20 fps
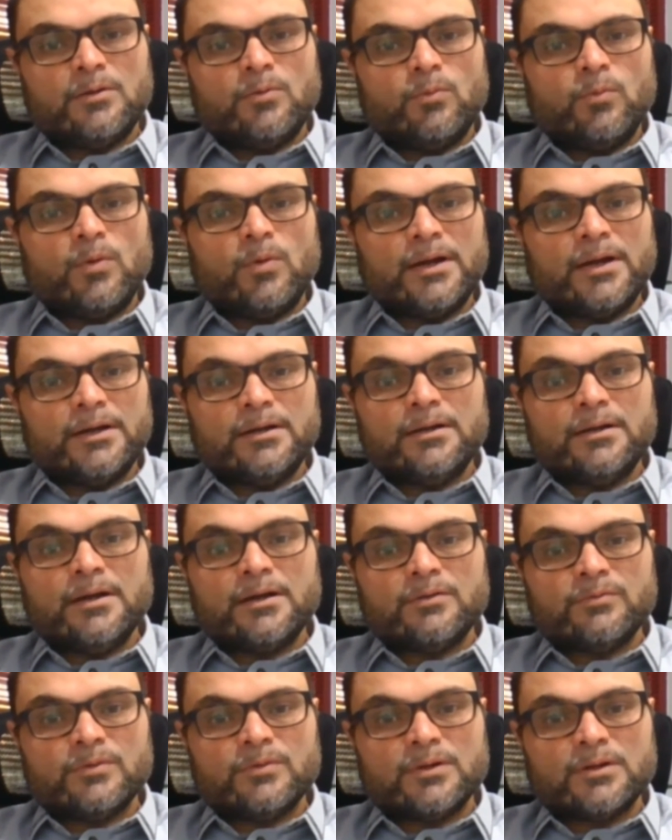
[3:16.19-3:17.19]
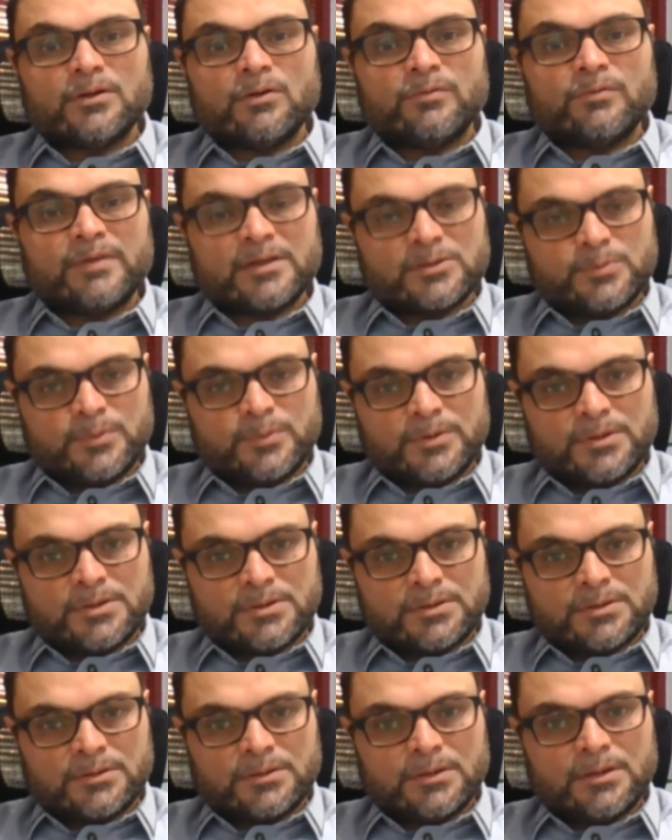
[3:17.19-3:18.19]
wide network of
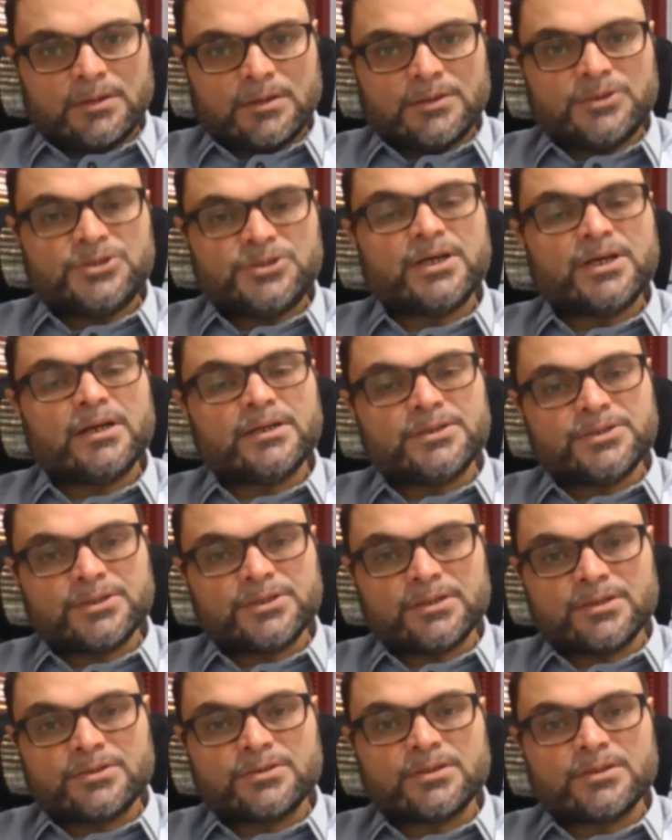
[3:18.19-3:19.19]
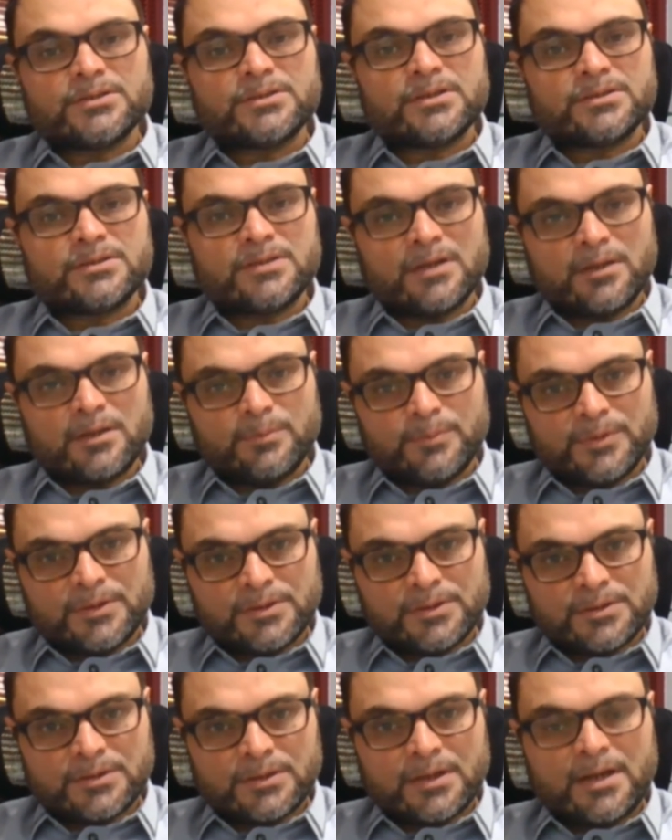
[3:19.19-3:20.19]
experts, challenging research assignments,